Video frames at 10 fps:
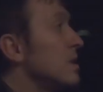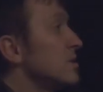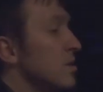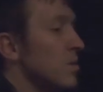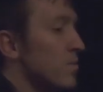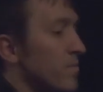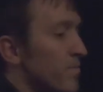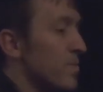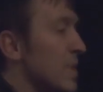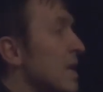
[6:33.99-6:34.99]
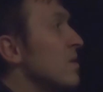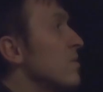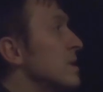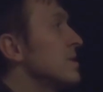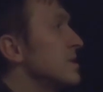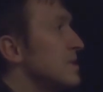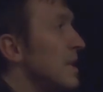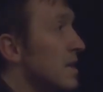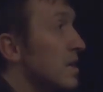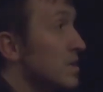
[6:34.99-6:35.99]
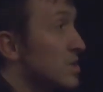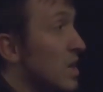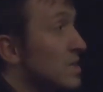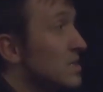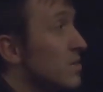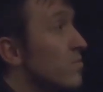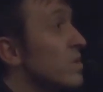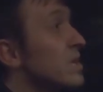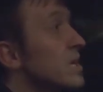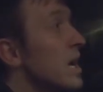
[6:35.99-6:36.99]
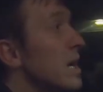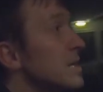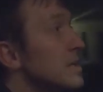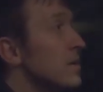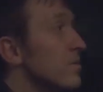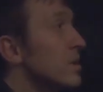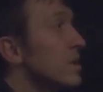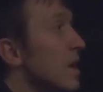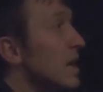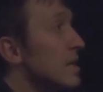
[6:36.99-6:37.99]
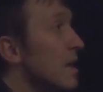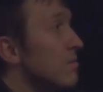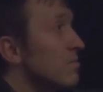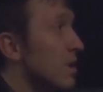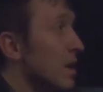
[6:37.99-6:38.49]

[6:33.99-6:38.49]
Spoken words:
So anyways, the shocks are really nice. I really like them.